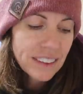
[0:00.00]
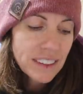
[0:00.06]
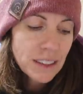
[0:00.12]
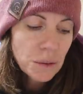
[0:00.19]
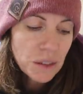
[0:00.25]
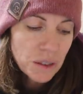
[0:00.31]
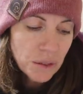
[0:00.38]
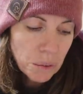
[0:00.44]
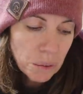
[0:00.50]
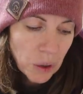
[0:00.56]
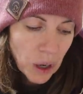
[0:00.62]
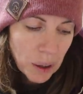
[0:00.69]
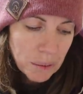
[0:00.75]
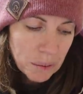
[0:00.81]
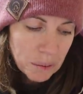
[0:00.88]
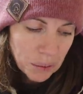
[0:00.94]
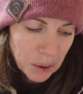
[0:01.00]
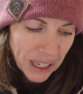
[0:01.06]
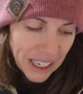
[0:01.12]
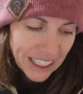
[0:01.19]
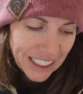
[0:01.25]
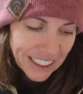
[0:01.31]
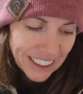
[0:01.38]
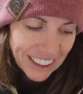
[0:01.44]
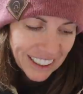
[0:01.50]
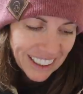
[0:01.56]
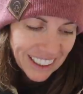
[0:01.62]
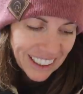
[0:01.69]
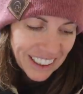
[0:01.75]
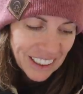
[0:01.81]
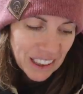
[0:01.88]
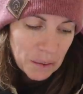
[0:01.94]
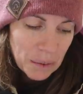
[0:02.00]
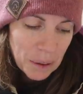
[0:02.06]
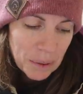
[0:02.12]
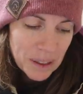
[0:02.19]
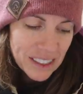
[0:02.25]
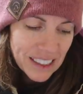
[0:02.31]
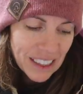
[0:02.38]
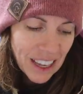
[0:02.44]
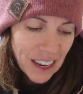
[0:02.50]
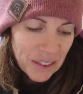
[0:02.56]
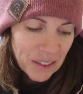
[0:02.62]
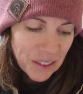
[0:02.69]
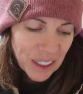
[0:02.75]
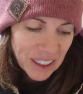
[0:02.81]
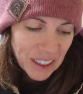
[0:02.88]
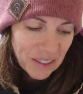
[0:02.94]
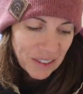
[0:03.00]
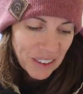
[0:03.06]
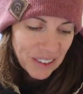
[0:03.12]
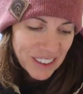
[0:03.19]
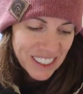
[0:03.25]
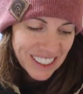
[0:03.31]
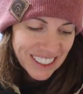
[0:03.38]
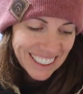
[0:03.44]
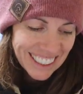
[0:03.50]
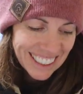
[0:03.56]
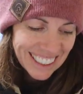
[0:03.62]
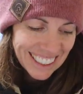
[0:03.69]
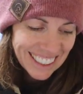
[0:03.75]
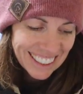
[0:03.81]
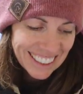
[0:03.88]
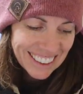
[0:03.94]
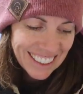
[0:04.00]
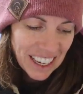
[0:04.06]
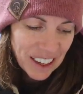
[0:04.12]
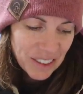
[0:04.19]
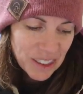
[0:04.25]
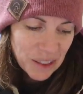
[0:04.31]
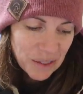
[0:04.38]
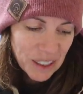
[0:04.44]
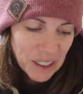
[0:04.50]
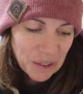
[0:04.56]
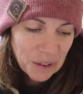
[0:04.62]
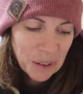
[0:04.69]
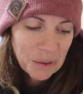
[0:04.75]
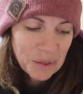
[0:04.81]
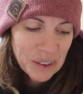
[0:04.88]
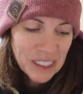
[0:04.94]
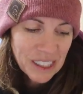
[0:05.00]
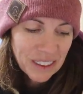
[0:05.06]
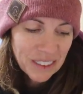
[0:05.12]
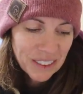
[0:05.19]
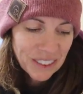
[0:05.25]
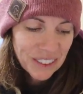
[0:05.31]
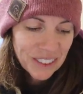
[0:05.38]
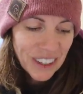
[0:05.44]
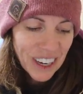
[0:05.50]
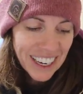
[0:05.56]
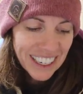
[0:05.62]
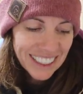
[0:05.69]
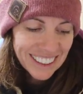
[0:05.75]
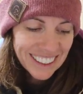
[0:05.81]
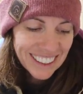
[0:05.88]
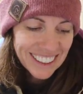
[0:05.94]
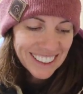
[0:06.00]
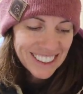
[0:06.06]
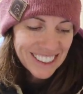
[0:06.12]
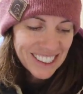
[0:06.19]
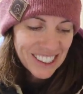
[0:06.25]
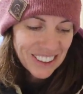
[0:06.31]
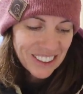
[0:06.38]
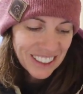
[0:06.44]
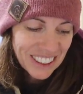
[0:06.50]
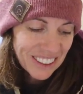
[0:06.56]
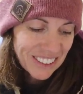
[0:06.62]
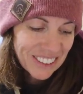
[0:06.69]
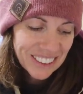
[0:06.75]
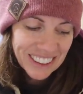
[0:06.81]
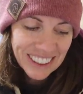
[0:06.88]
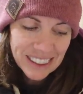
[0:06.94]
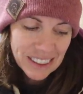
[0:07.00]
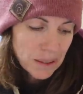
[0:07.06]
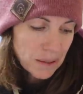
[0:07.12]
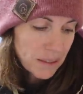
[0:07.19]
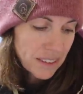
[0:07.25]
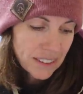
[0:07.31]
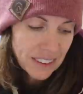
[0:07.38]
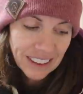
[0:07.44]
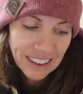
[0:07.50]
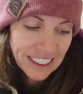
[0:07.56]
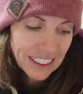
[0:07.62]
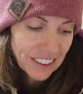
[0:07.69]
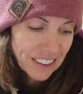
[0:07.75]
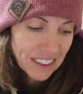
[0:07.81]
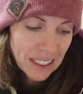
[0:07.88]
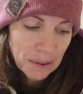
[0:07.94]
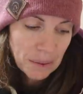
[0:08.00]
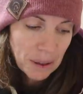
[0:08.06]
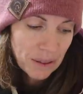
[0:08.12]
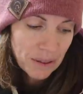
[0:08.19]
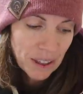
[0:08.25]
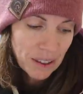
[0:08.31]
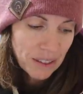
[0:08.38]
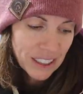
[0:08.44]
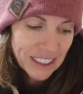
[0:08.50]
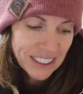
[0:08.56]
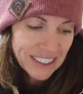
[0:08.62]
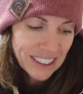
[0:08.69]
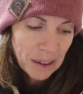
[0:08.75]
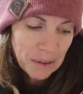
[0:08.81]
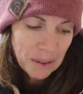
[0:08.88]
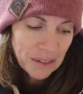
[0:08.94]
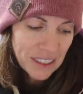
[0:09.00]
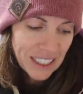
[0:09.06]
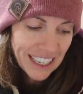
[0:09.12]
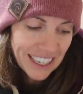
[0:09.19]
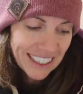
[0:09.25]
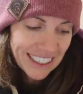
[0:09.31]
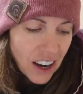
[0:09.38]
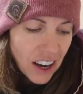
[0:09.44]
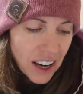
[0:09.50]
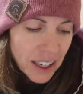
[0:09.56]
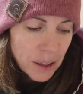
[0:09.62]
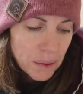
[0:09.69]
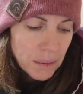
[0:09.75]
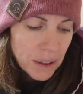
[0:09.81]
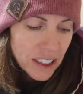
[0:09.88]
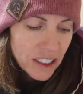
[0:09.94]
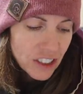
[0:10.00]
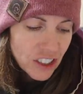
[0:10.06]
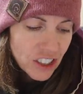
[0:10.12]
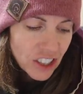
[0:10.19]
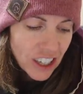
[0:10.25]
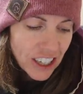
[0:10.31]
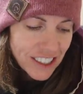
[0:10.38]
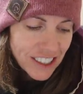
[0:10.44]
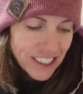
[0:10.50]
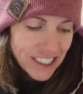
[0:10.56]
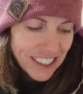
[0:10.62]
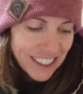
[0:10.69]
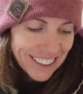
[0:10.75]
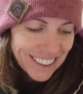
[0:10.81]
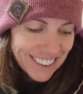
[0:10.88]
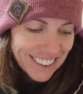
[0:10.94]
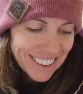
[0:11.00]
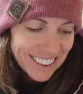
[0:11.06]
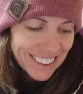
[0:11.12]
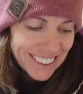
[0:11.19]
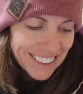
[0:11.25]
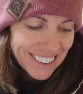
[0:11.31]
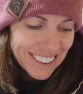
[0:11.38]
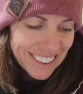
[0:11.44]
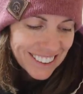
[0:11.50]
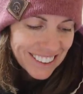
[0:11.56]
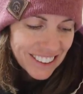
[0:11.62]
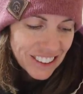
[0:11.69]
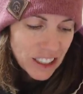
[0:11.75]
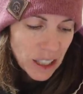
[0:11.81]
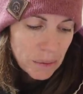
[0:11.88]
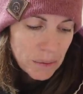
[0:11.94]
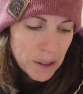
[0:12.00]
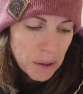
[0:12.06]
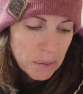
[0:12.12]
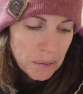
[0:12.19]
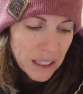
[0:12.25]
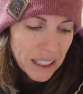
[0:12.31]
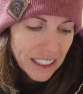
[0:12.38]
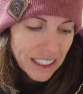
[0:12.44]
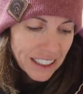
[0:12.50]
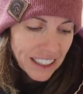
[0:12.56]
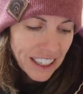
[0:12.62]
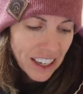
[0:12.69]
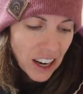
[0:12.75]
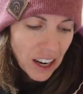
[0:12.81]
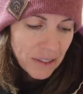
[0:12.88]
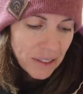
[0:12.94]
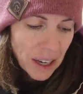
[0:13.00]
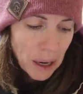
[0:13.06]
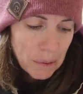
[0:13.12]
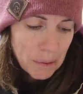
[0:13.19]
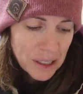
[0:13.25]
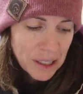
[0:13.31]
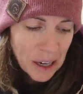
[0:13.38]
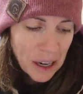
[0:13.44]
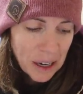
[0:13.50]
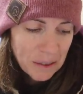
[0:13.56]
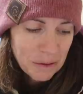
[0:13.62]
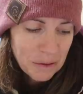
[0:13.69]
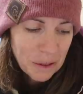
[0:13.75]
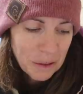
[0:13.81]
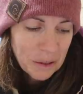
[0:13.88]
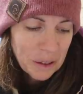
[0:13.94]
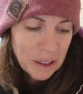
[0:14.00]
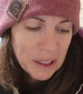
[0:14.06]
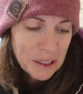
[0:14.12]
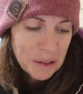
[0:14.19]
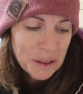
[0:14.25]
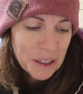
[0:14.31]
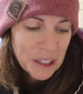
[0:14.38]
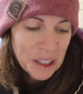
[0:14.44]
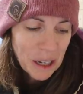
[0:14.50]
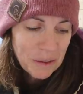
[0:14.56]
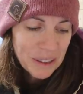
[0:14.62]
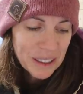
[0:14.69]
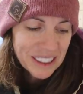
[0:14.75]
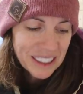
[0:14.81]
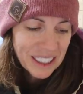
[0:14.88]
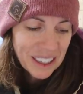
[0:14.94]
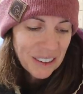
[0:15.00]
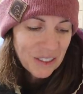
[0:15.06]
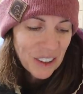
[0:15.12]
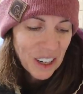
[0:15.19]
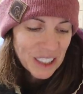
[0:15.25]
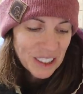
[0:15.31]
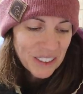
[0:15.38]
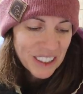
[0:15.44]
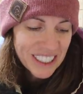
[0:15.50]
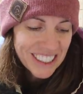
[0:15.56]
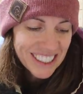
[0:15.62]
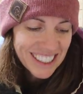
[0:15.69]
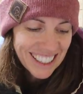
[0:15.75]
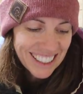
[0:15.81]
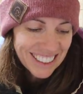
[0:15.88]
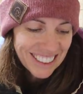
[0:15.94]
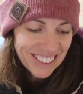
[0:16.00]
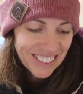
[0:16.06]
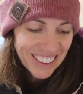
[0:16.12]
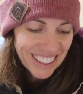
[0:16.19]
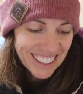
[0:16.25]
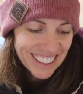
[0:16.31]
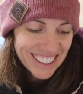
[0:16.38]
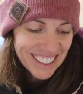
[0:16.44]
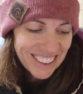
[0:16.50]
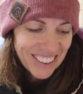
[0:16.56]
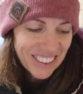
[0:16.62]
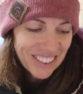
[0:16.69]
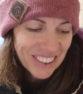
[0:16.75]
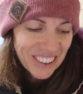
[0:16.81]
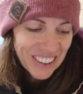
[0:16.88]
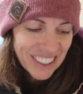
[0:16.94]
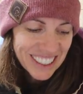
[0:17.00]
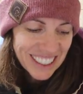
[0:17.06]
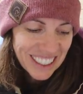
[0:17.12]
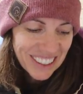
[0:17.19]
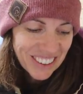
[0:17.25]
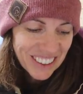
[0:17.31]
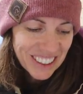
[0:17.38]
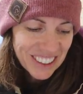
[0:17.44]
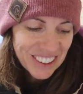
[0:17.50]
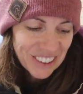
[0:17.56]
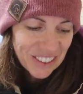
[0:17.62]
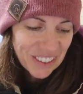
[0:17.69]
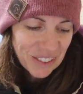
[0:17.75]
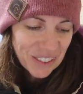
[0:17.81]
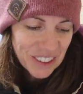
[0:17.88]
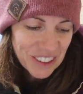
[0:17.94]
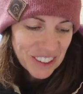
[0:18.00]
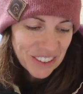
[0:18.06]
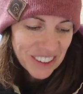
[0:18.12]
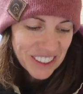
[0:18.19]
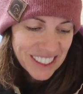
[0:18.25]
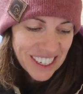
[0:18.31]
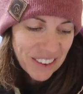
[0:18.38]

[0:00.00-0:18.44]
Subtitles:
This one's from Robin Brake. The babies love when the mamas are eating. They have so much room to run. It's so cute. It's literally my favorite time of day. Autumn Johnson jumps immediately off Amazon from Christmas shopping to come watch my Sandy fix. You have no idea what you do for most of us.